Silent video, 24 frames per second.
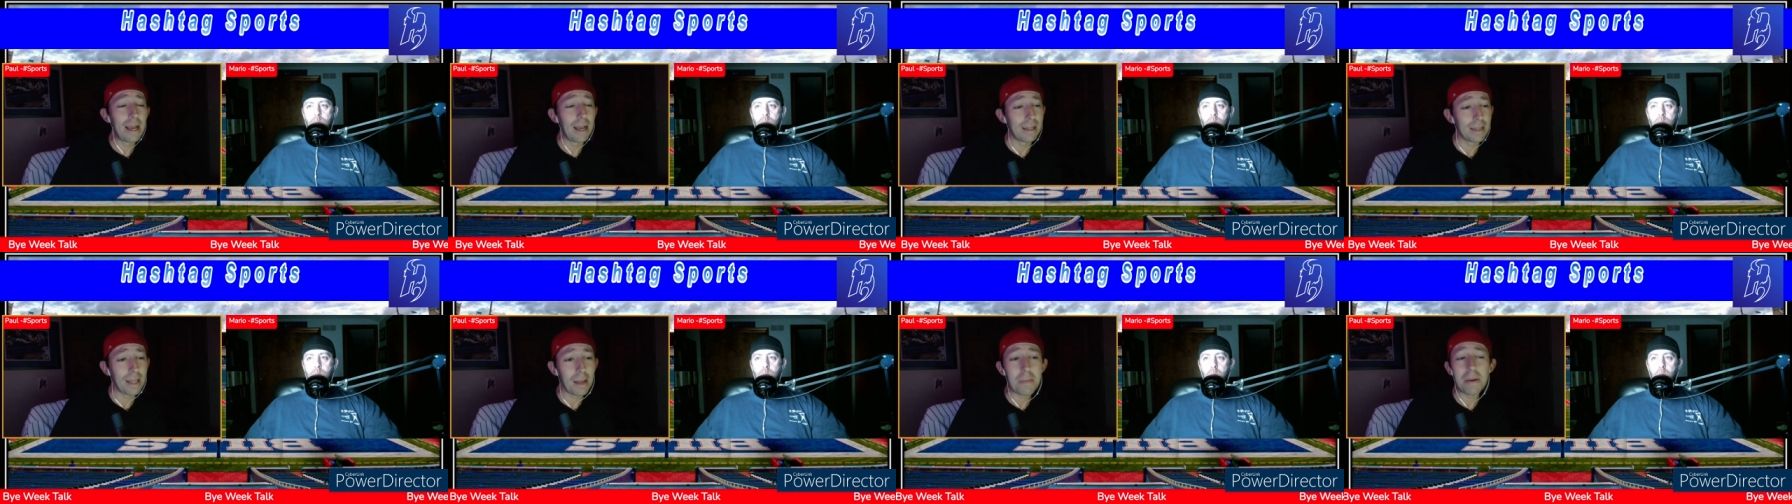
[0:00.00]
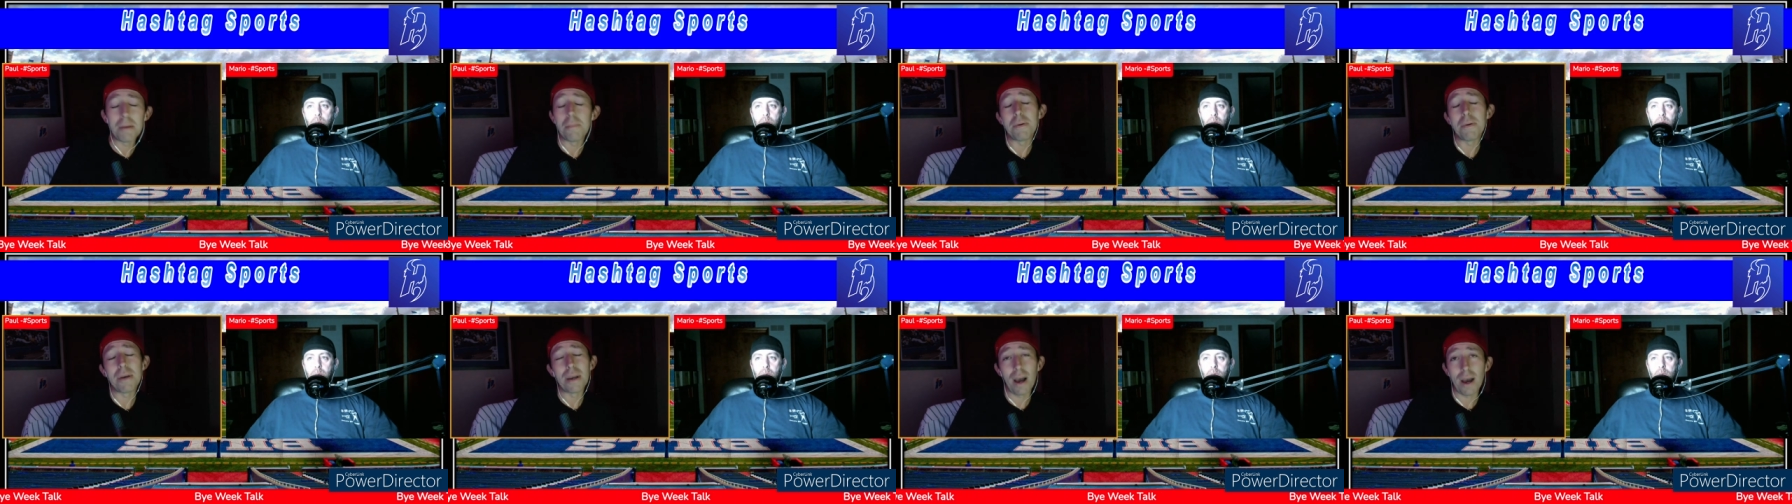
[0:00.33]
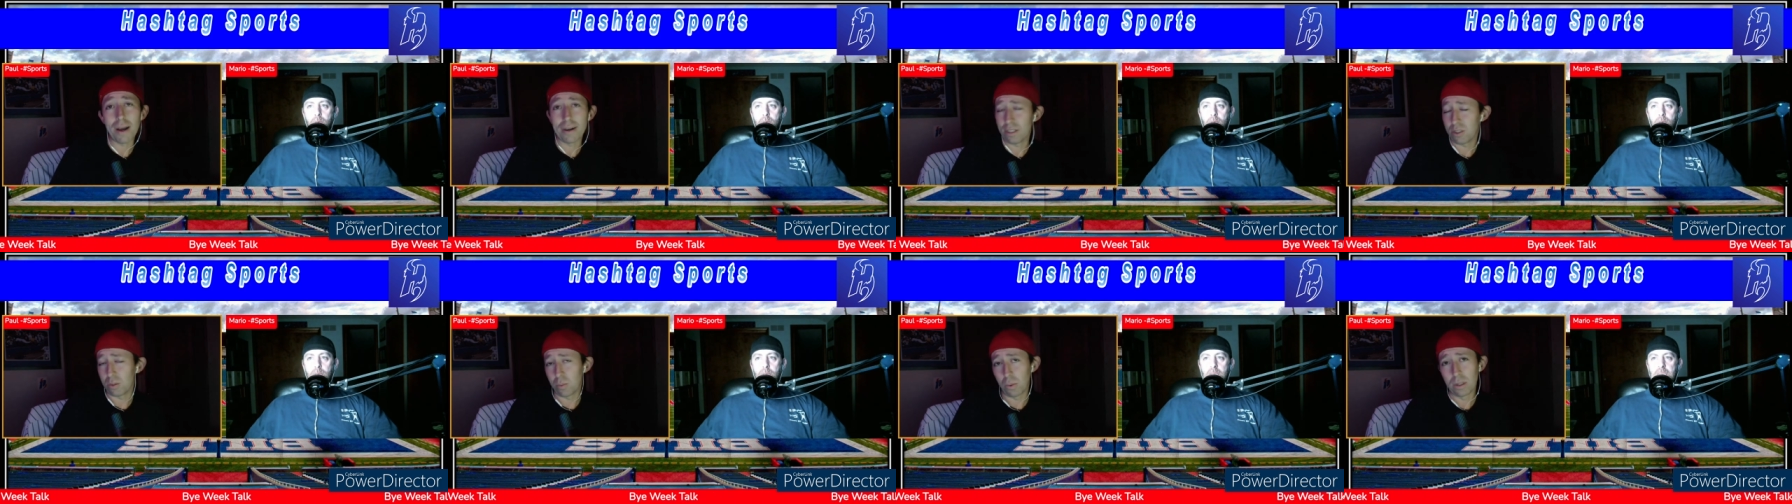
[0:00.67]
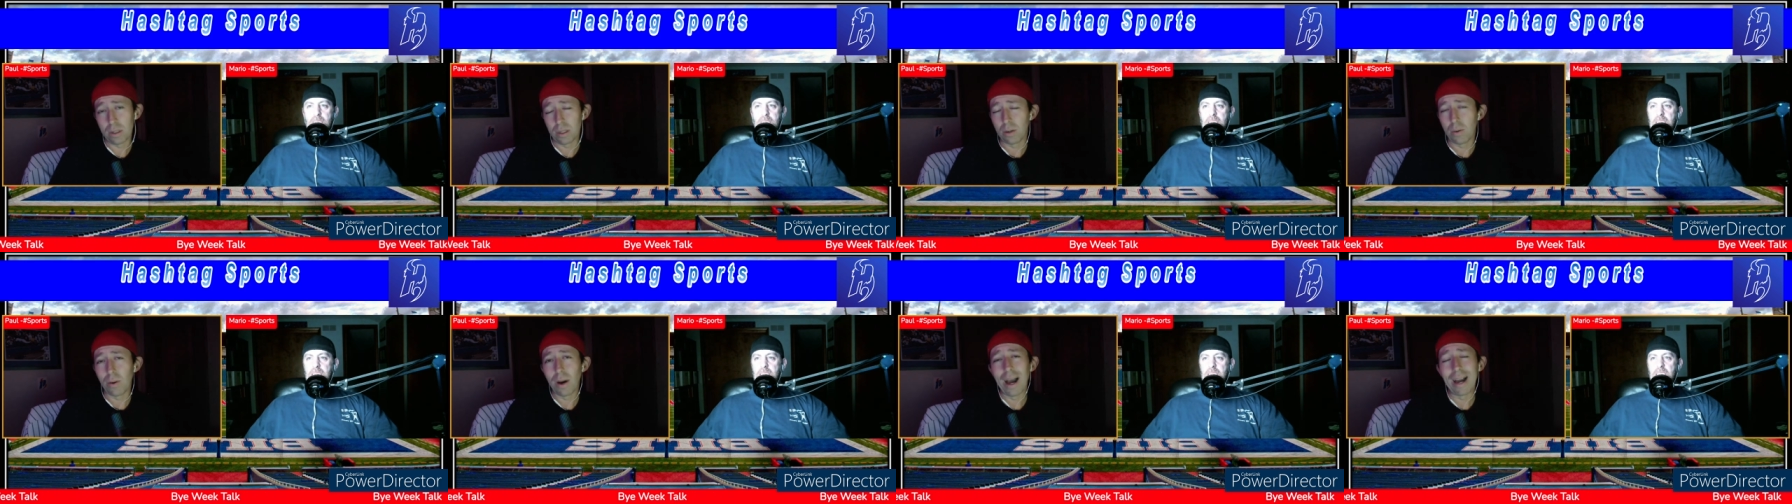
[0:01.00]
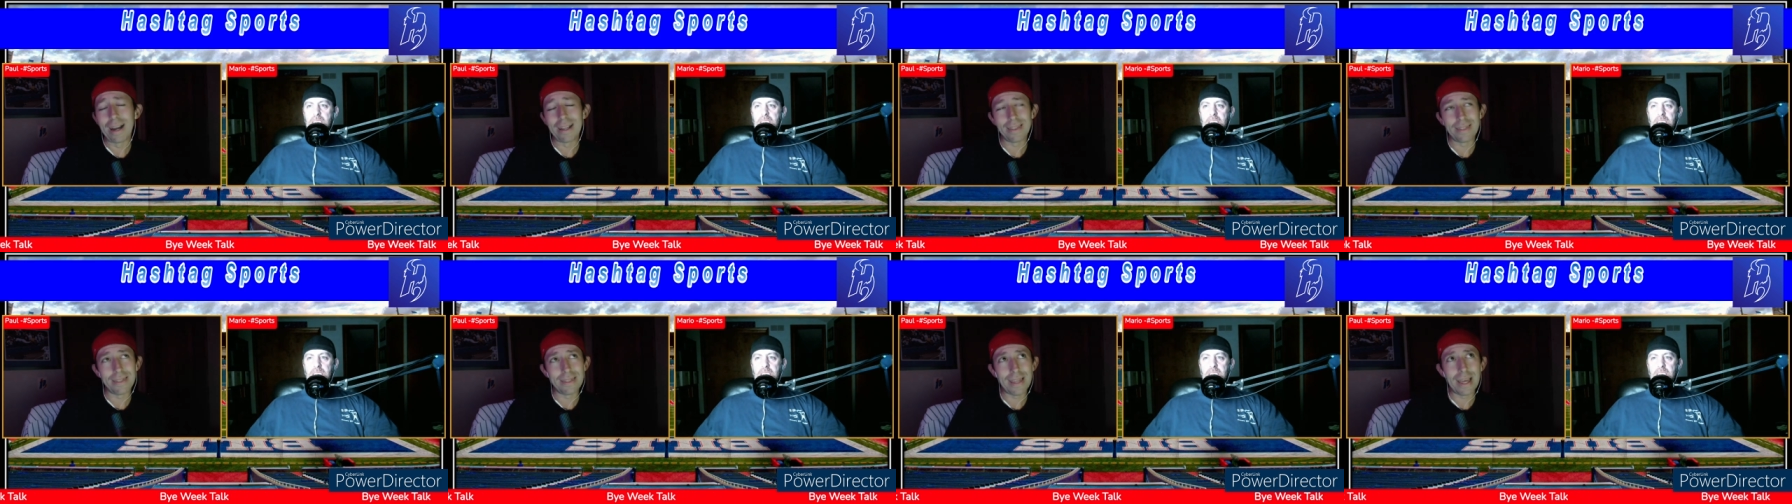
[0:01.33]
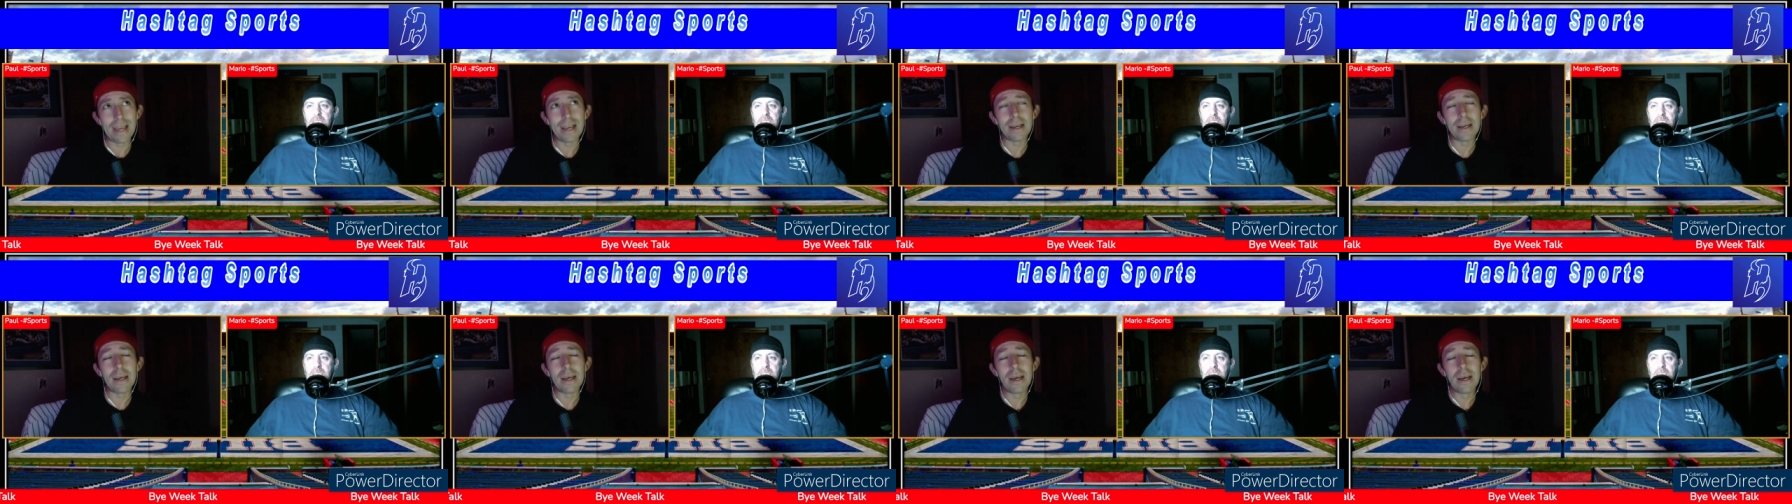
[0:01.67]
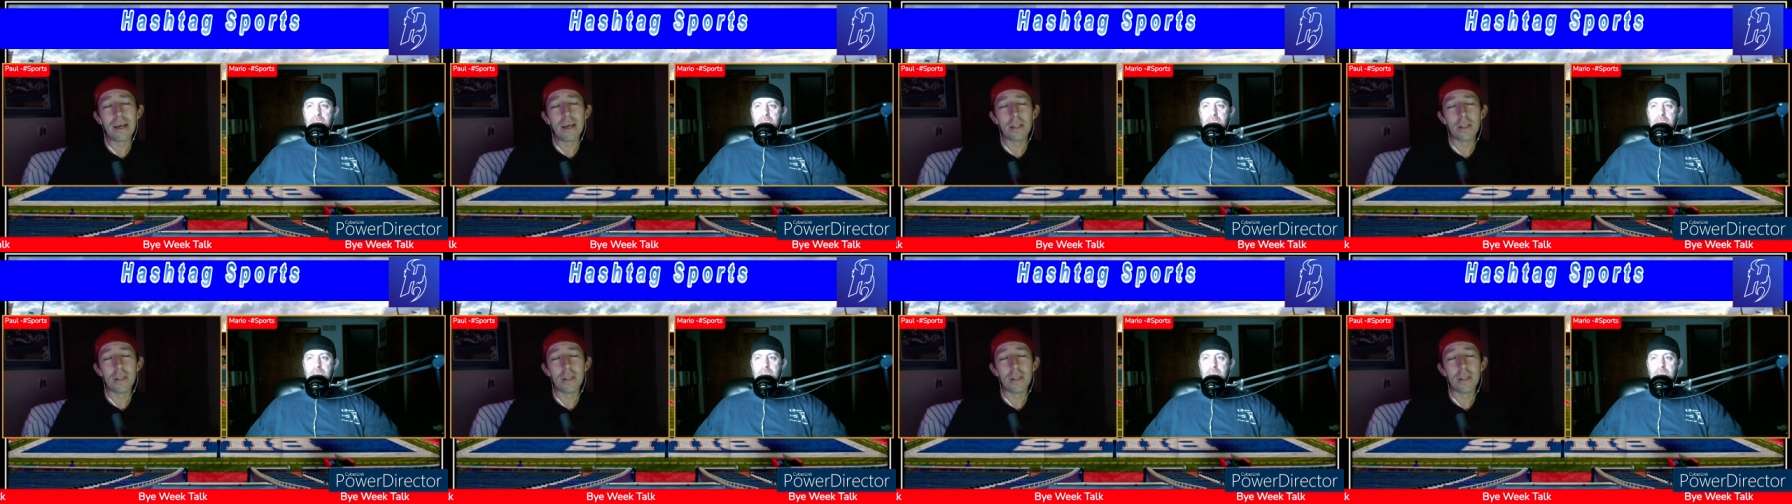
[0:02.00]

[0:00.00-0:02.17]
And let me be honest with you, mm. I think